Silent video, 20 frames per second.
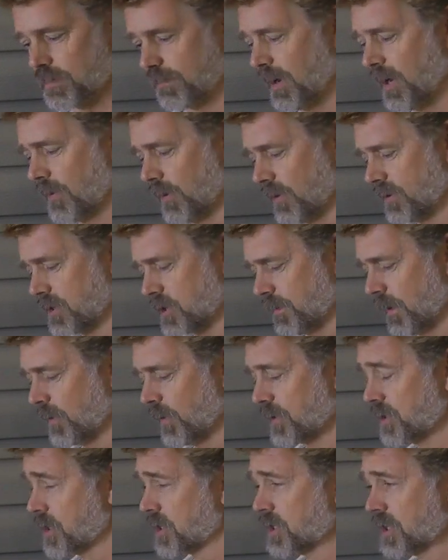
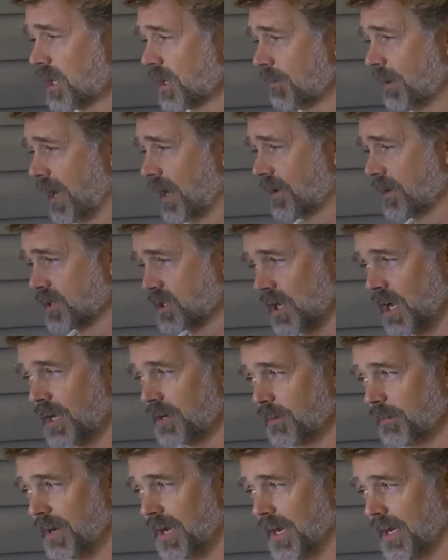Smothered just came out. It's
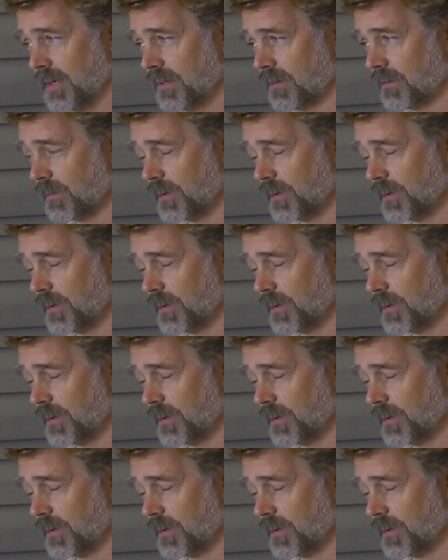on demand,